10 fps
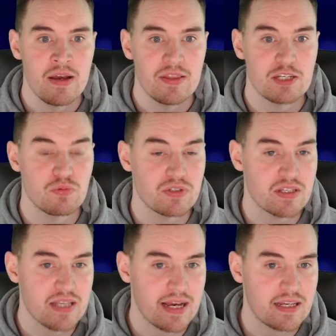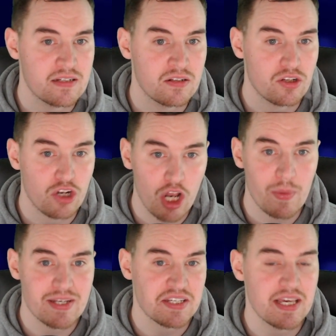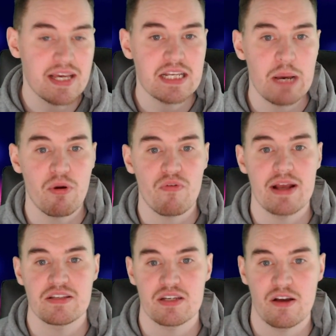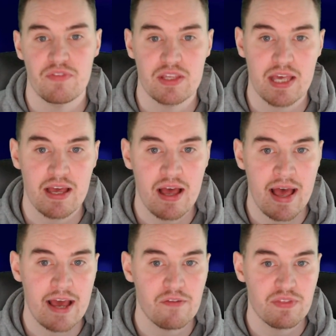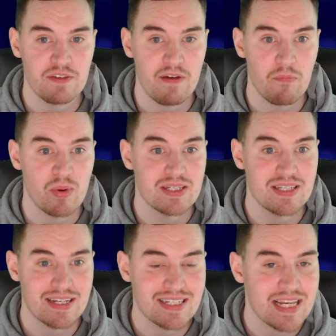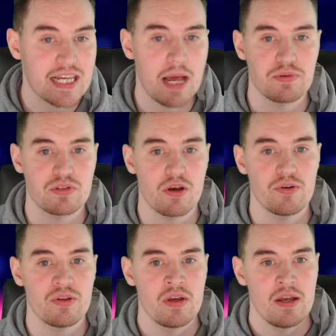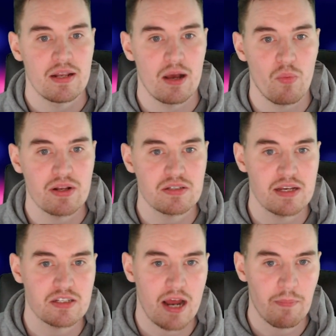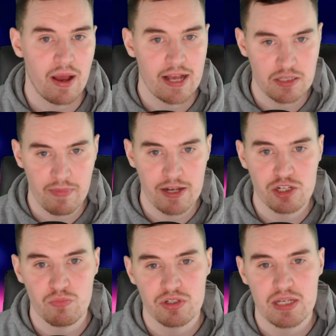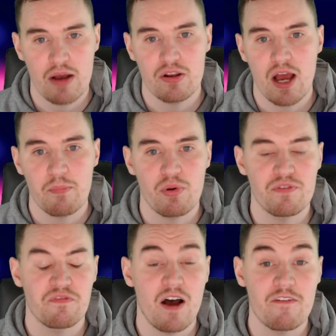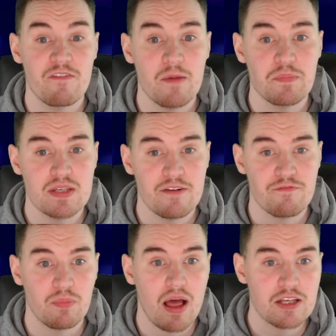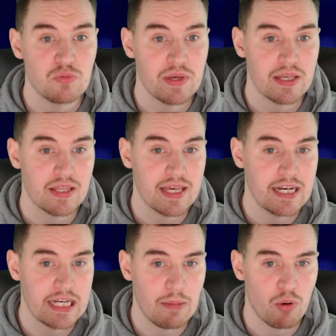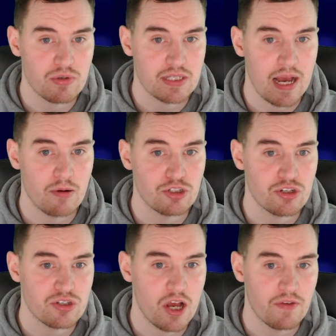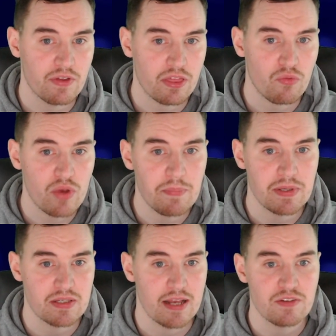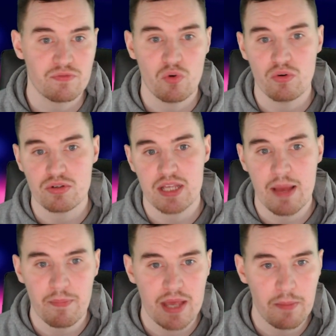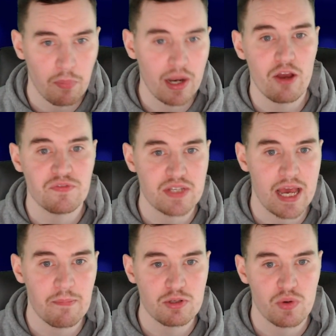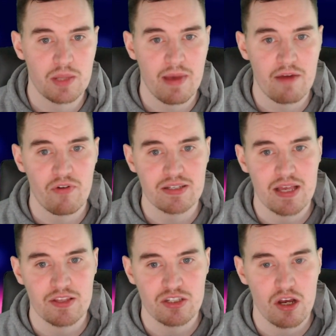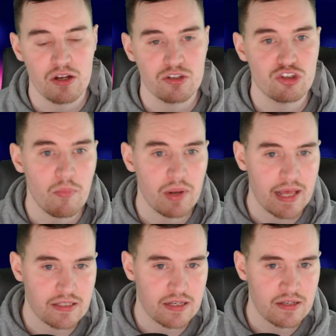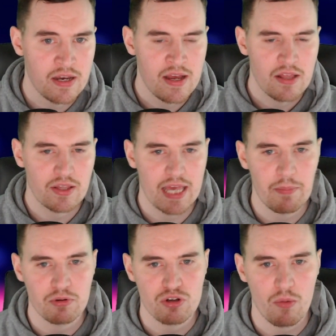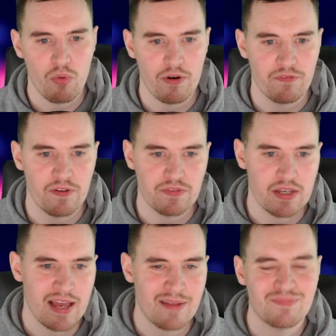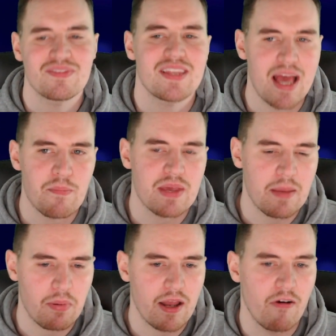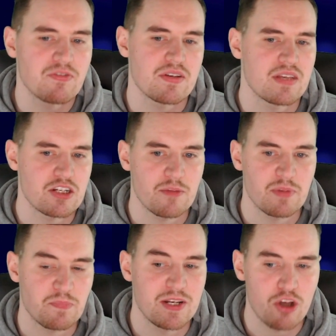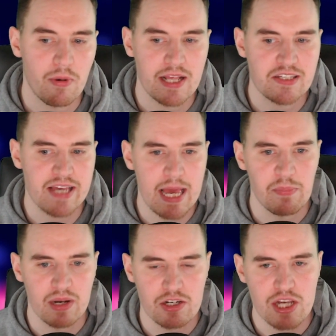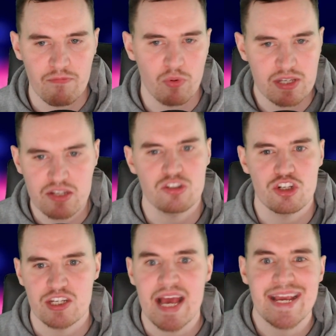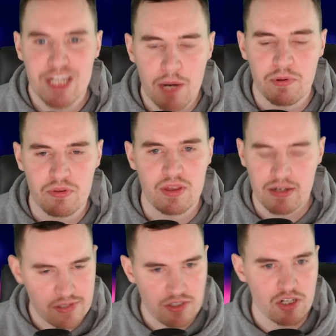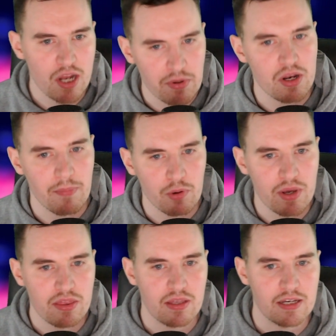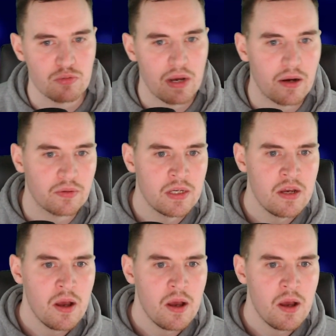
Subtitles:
This was the second lowest key demo rating of the year ahead of the February 16 episode. Now, Wednesday's Dynamite, as I mentioned, was down 9.55% from last week, and the key demo was down just over 3%. Of course, the NBA playoffs game between the Mavericks and the Suns dominated the cable top 150, and the NBA playoffs essentially just been dominating cable in general. This isn't just an AEW thing, this is a WWE thing as well.